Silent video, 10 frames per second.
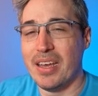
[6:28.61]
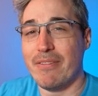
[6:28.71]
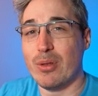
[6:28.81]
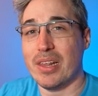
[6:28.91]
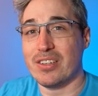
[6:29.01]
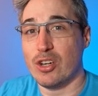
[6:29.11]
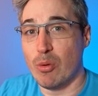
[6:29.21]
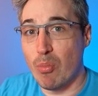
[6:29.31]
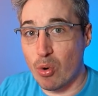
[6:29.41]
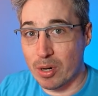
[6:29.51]
If you'd like to know
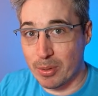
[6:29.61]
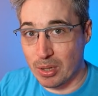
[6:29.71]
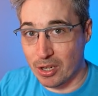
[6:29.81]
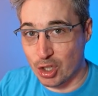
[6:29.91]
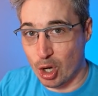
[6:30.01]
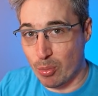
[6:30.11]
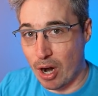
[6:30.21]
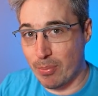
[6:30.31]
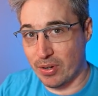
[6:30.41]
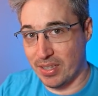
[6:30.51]
more about logical
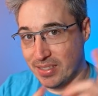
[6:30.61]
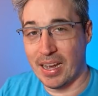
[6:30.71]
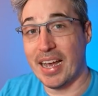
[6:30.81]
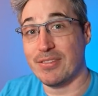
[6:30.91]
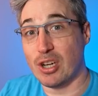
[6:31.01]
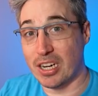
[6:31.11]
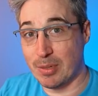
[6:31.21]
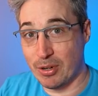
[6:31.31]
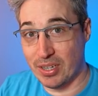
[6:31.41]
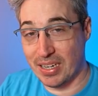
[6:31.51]
properties, I have talked
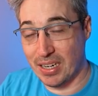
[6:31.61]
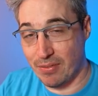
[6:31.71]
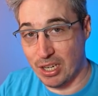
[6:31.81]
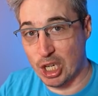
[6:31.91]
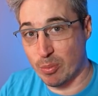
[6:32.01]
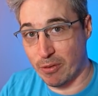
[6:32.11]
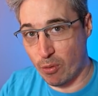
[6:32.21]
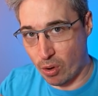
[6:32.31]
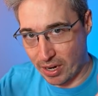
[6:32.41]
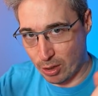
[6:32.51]
about it in a video
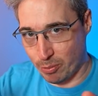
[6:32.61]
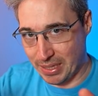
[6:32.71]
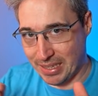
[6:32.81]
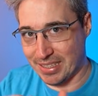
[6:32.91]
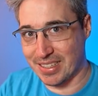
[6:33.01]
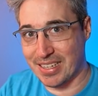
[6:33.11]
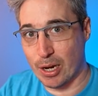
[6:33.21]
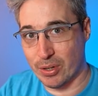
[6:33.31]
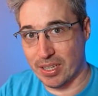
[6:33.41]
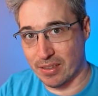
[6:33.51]
before, and it will be linked
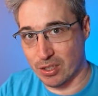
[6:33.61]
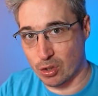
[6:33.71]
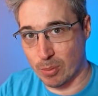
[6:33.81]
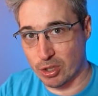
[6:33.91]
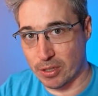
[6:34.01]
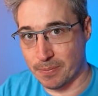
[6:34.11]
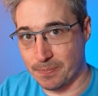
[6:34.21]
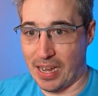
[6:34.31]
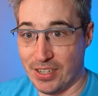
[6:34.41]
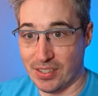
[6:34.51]
down in the description.
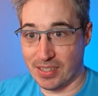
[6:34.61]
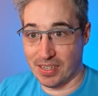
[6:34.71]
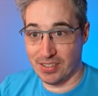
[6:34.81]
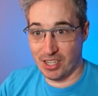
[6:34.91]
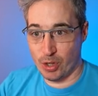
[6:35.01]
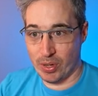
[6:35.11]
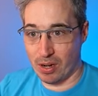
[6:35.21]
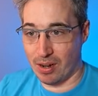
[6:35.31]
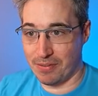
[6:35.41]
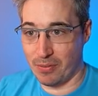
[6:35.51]
And just continuing
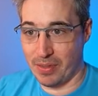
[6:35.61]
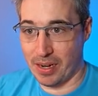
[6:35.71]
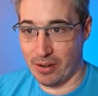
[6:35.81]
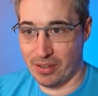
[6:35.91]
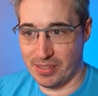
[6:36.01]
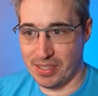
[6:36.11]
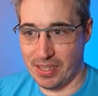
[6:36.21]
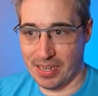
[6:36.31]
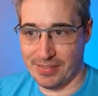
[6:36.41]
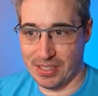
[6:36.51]
off of there, you see
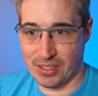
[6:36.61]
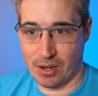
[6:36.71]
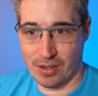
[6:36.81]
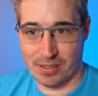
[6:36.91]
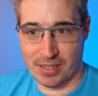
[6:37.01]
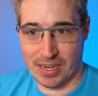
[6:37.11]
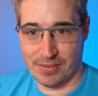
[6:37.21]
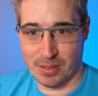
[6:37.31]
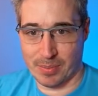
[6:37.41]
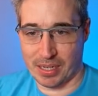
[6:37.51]
the, I have these cards that
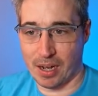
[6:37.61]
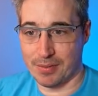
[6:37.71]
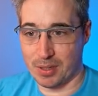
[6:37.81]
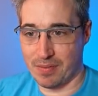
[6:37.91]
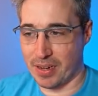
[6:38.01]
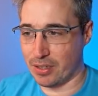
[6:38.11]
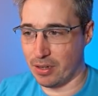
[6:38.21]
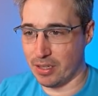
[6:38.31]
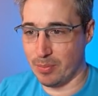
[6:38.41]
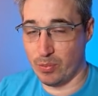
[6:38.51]
have some like a hover effect
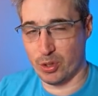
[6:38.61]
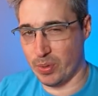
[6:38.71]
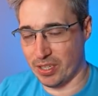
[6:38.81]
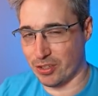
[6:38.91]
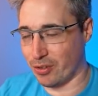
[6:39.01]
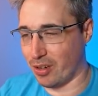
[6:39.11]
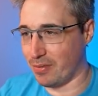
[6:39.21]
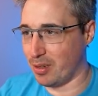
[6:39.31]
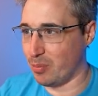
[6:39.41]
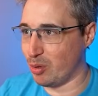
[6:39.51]
on them, which we can turn
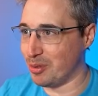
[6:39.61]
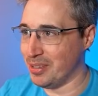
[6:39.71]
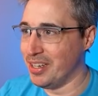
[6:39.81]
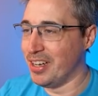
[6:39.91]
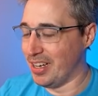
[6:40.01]
off on mobile.